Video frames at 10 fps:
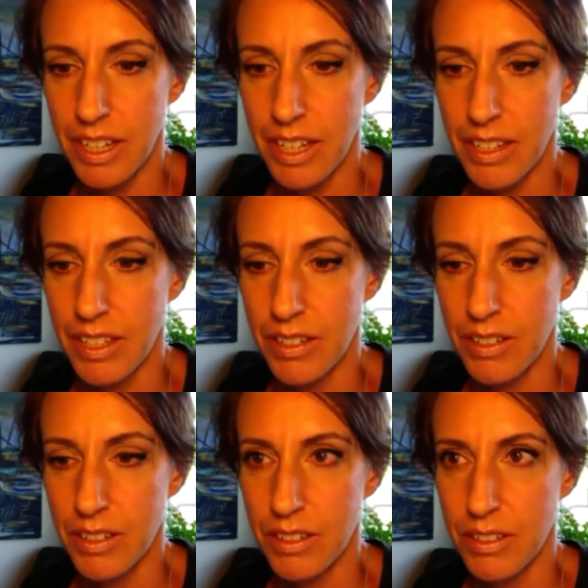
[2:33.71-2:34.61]
and
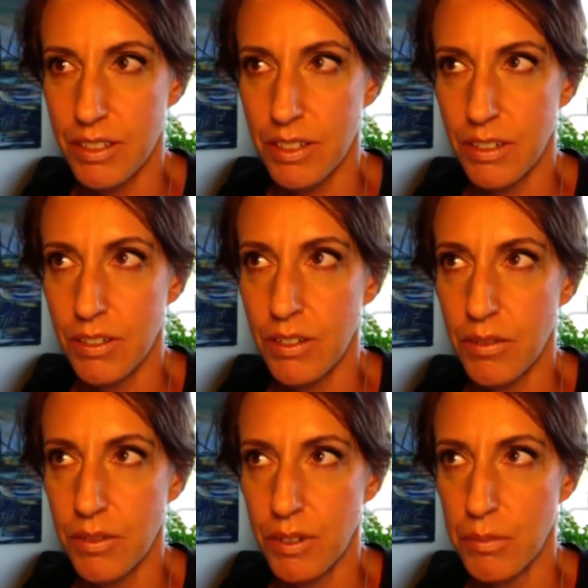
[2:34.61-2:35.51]
then
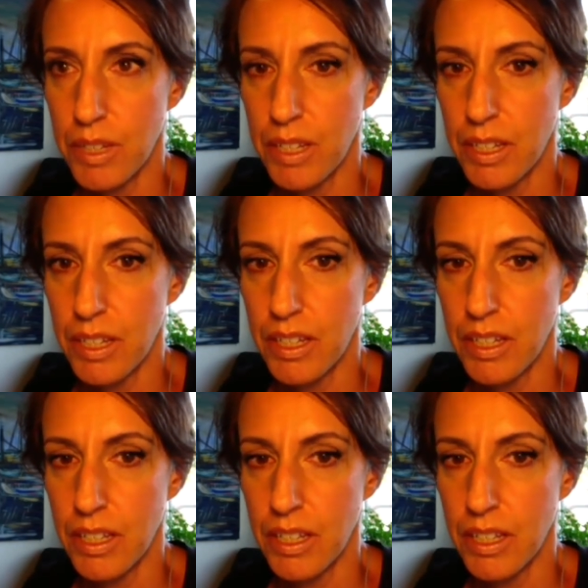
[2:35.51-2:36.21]
turnover would be,